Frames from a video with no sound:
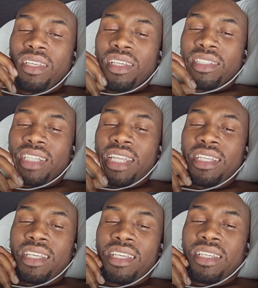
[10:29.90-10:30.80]
Johnny
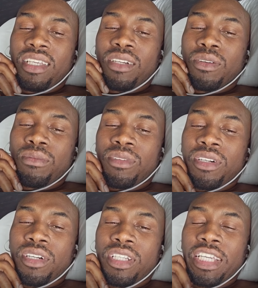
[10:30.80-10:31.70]
Kiki, good
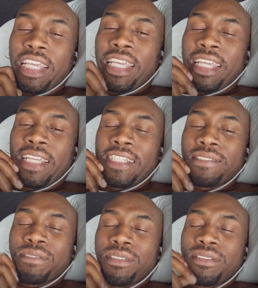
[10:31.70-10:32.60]
morning.
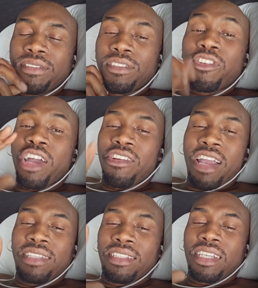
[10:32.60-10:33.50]
Grand
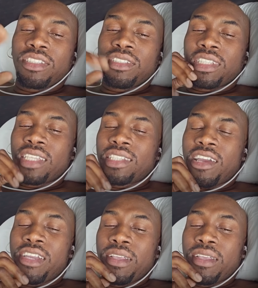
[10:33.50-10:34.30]
rising, I should say, sorry.